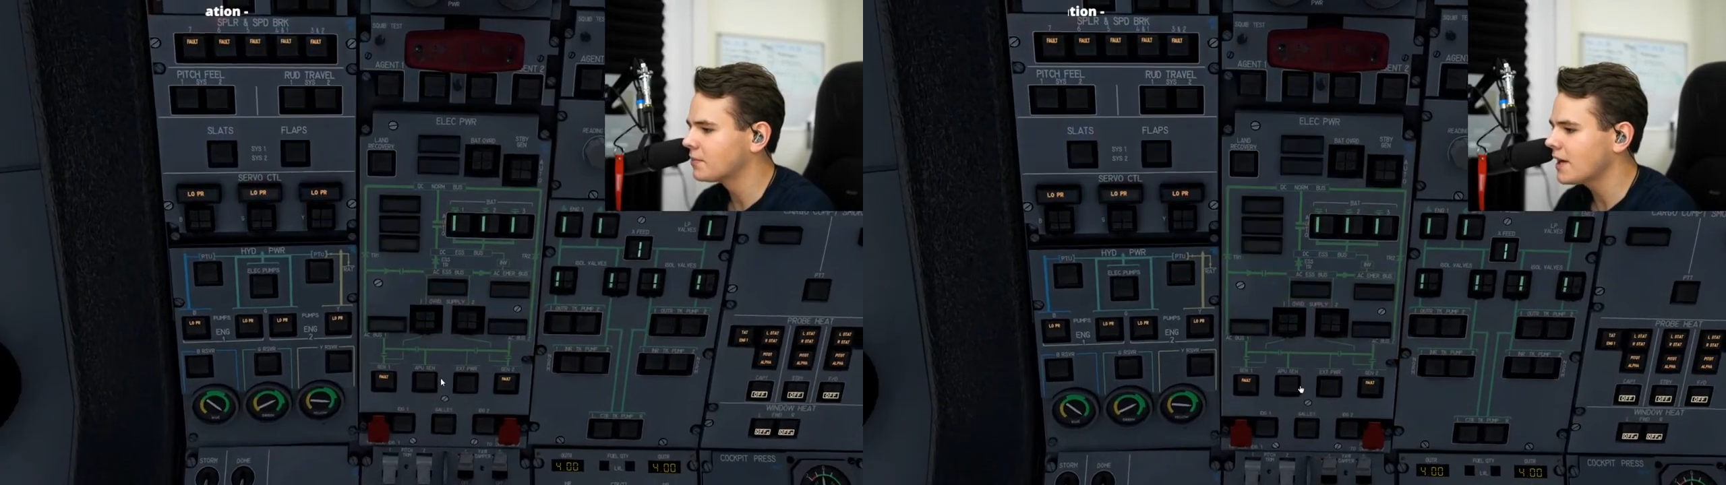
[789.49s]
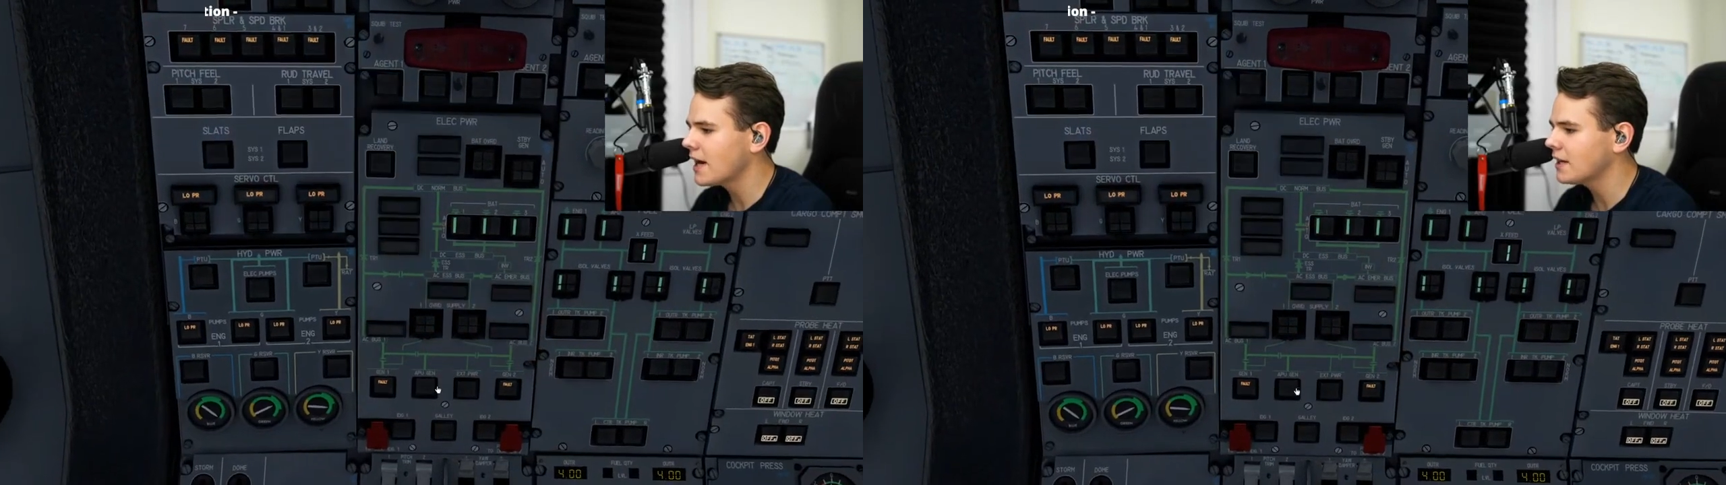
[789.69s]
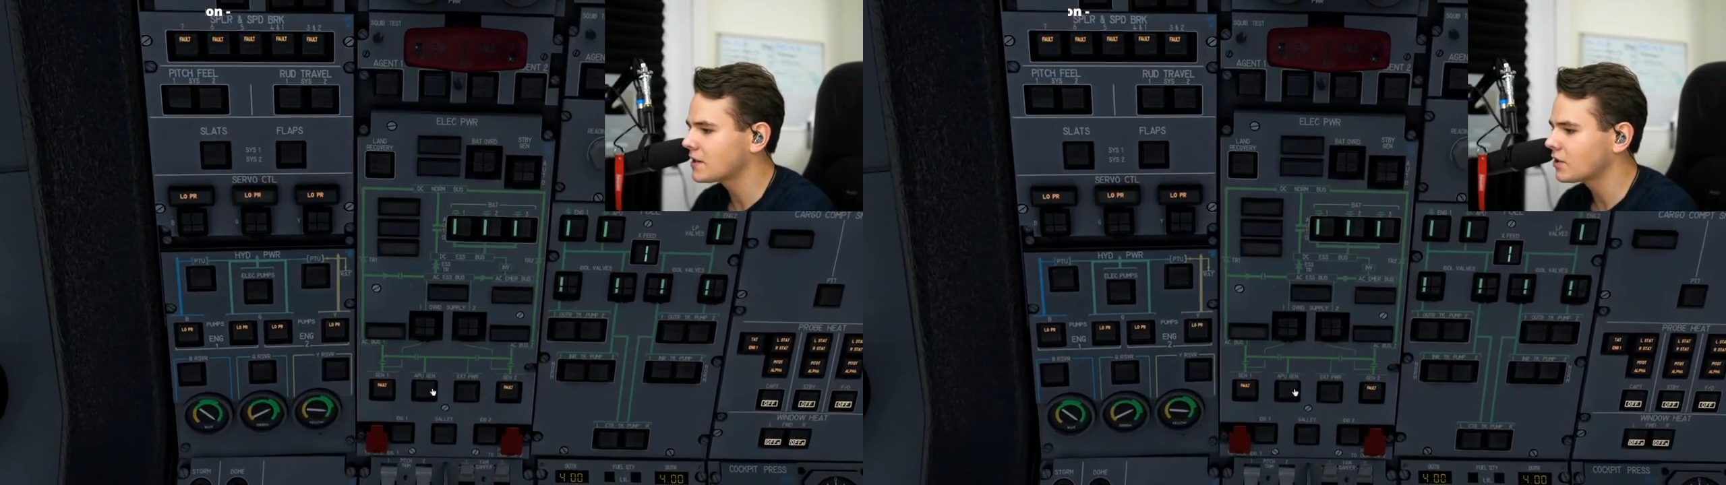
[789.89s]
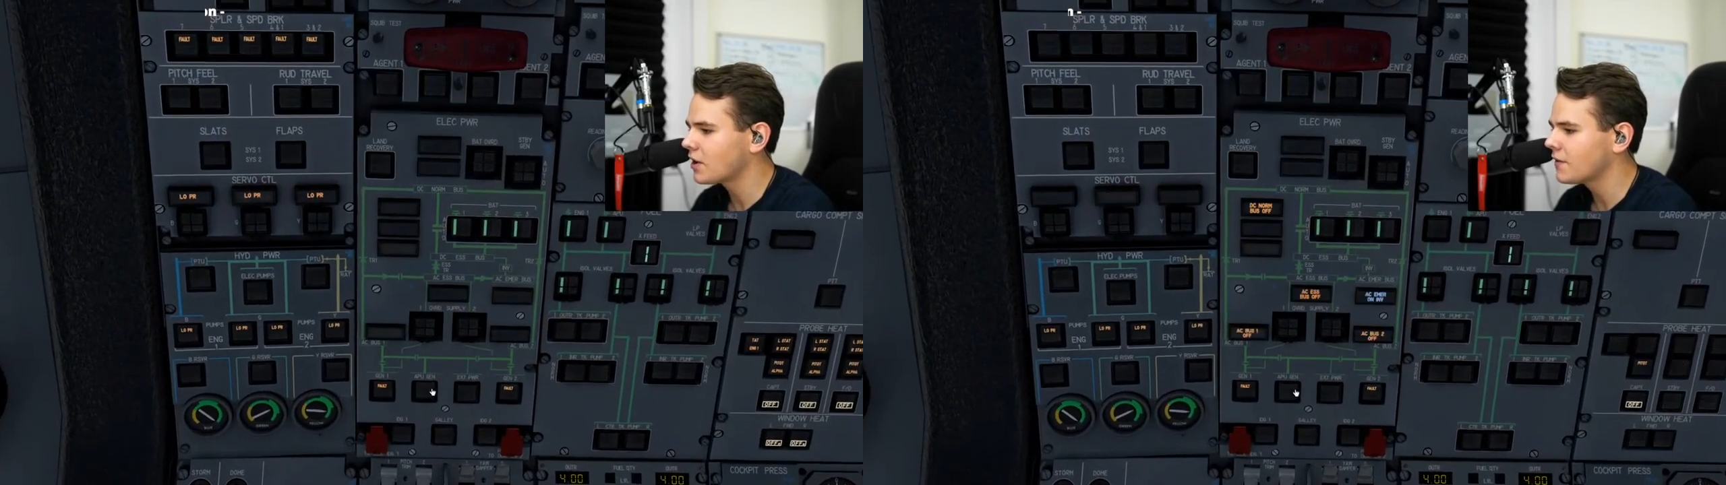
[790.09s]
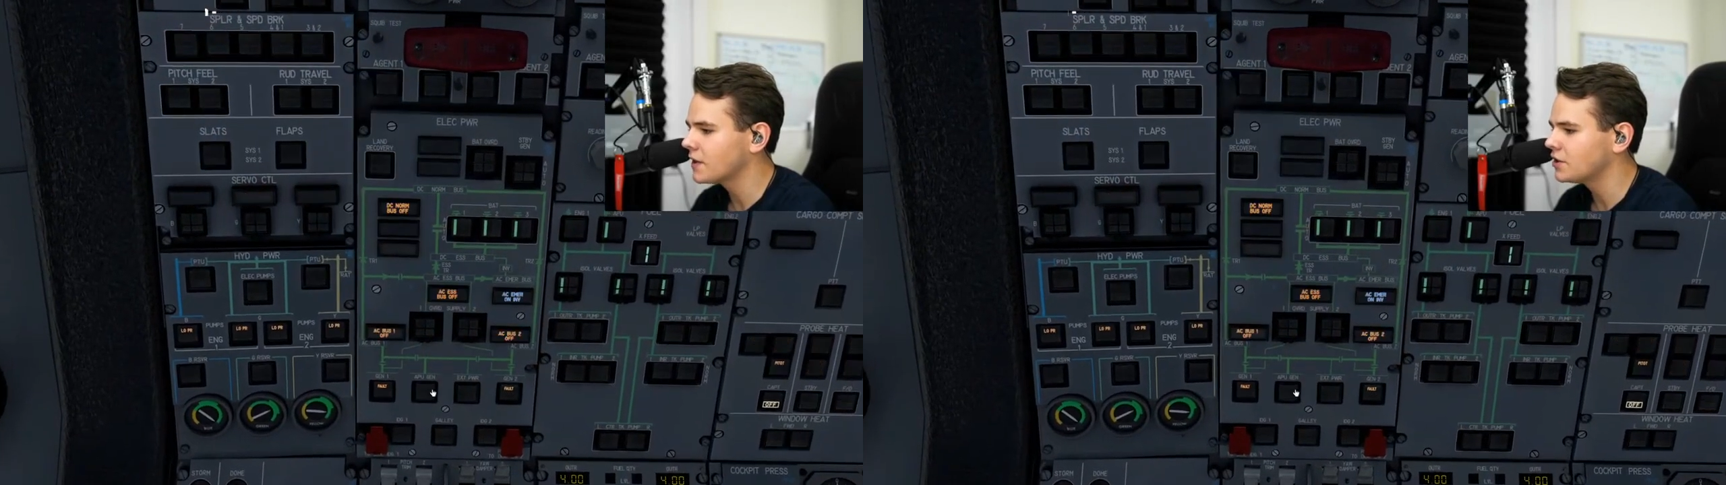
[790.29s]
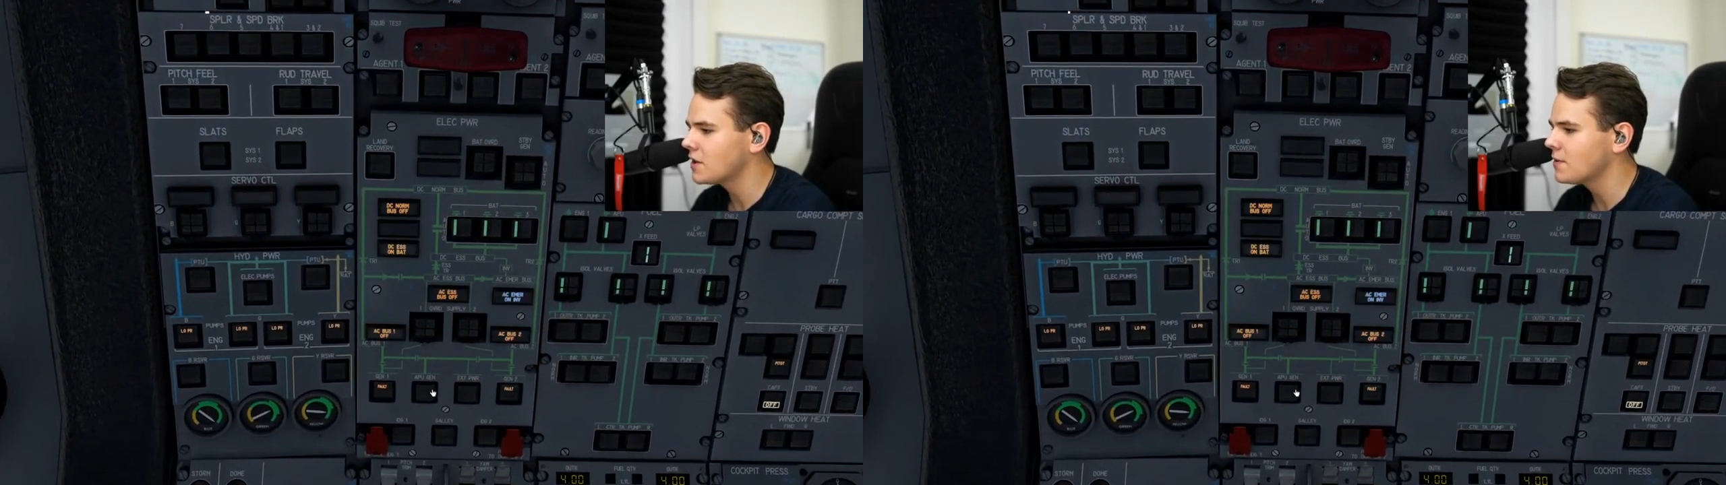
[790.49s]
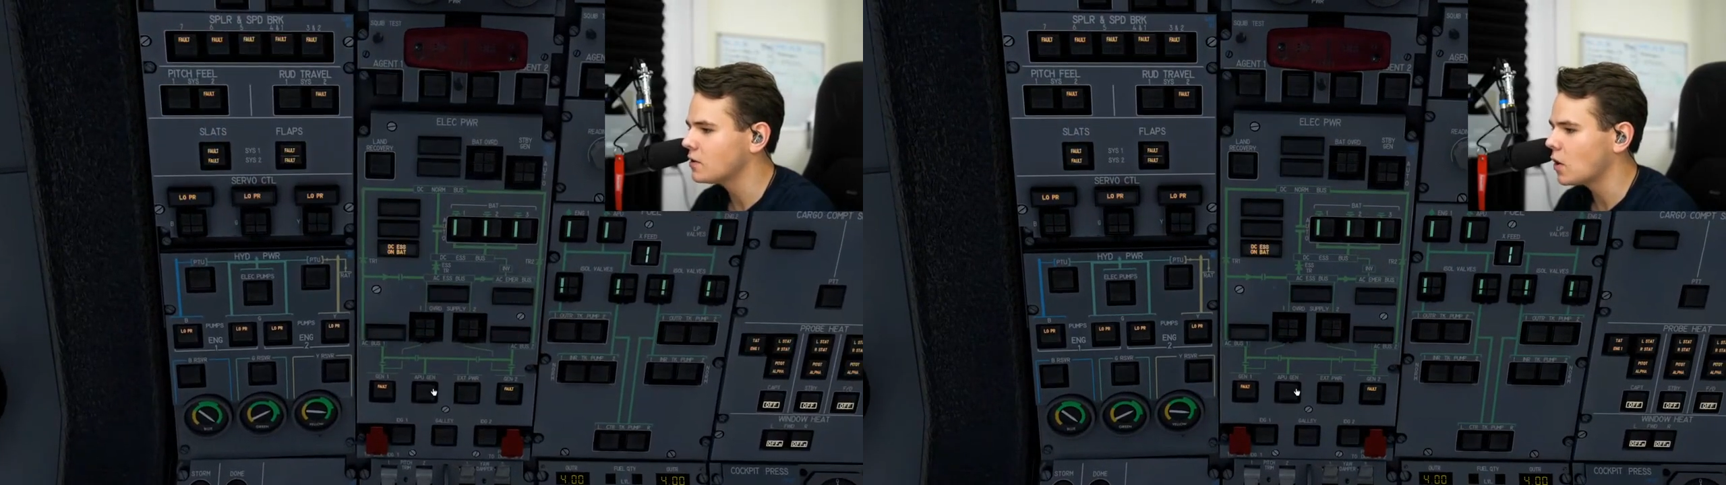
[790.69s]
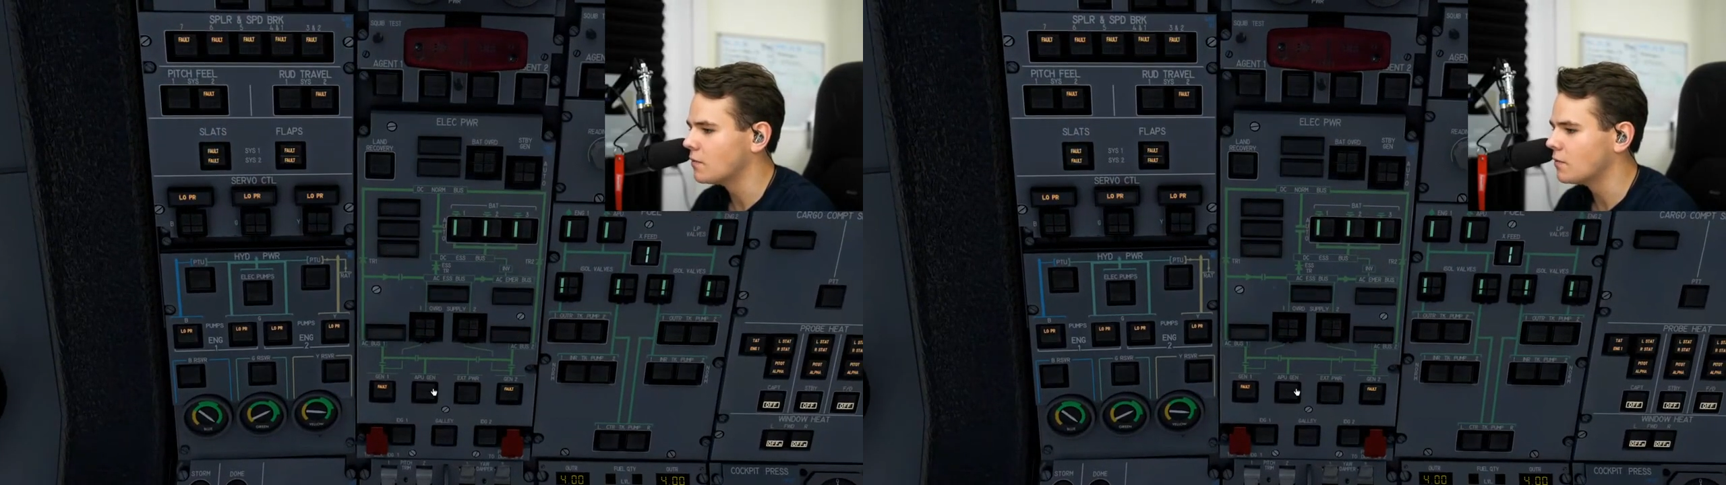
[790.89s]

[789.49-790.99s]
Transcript: plane. Let's turn on the GPU.